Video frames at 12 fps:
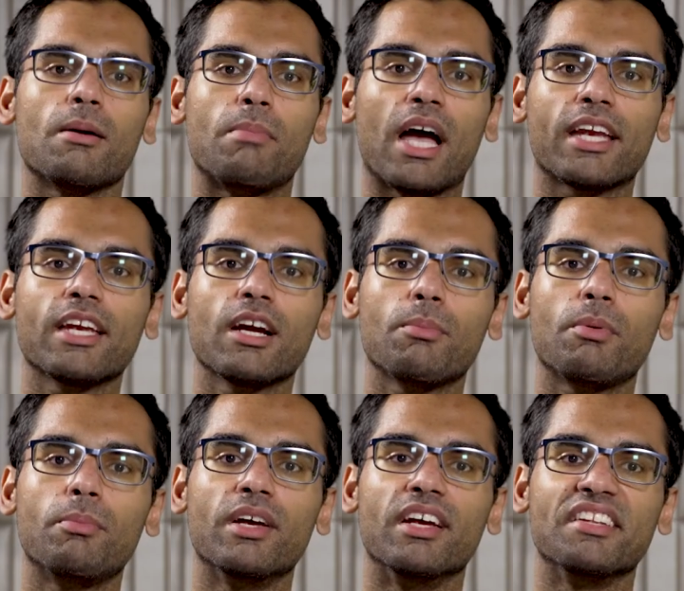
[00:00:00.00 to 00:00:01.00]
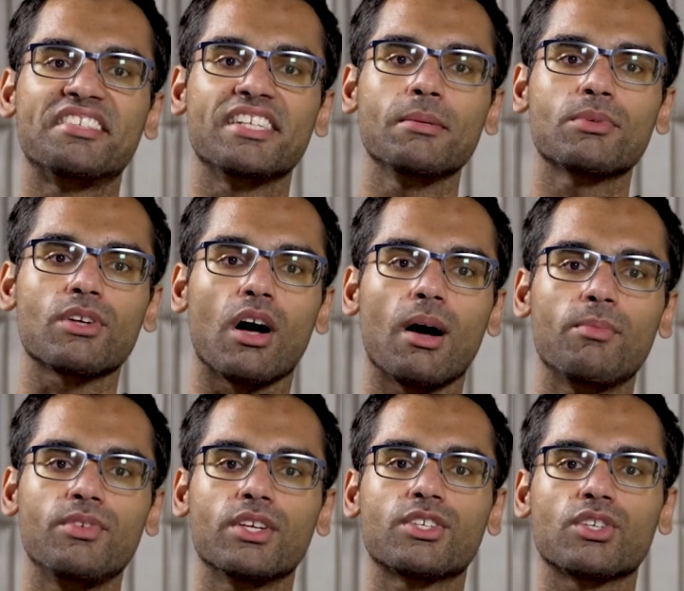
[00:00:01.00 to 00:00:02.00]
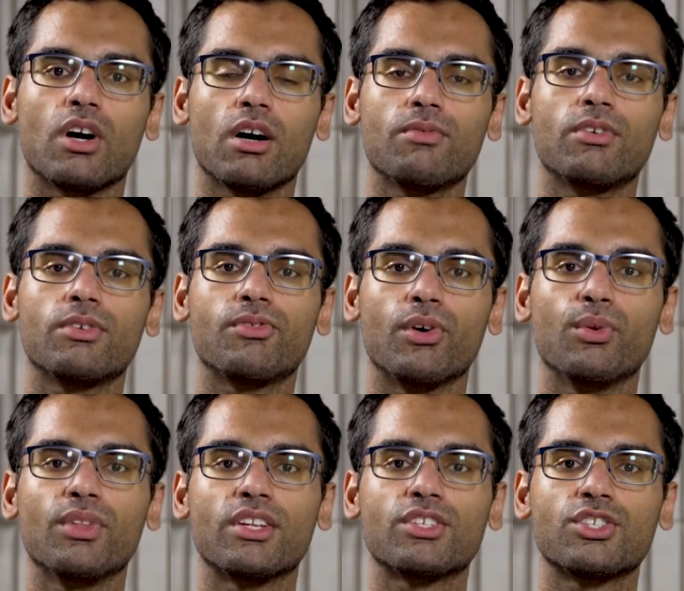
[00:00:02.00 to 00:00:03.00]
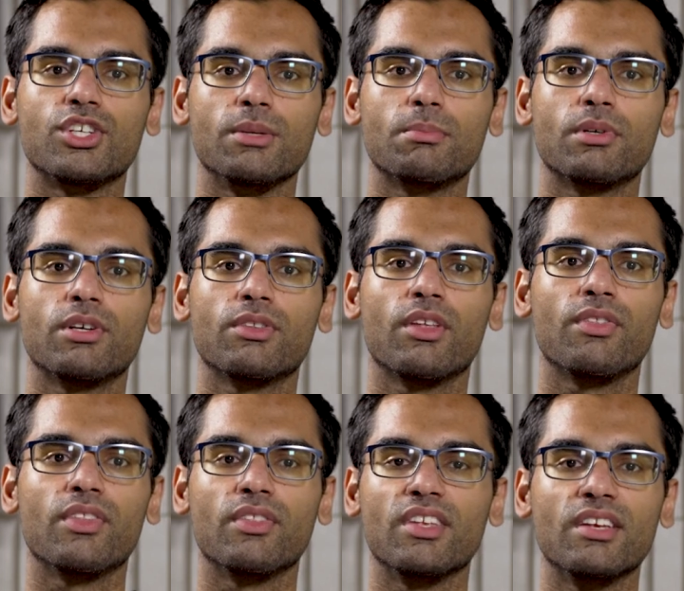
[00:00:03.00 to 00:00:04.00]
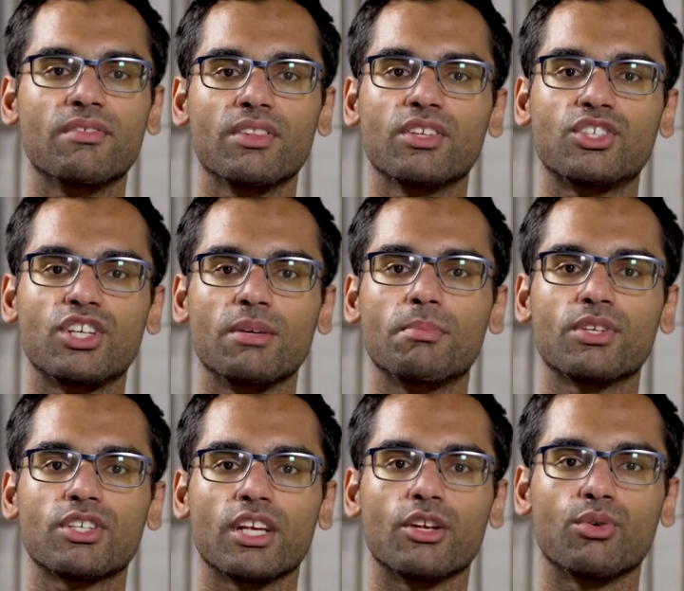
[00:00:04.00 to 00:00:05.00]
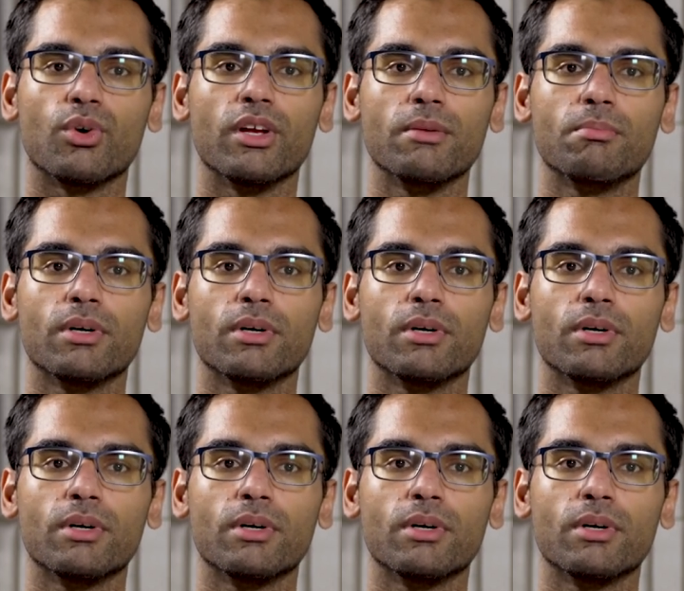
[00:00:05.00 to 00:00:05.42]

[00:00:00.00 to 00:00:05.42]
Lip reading: Backing up a bit, it seems obvious to offer a phone that's cheaper than even the cheapest Android,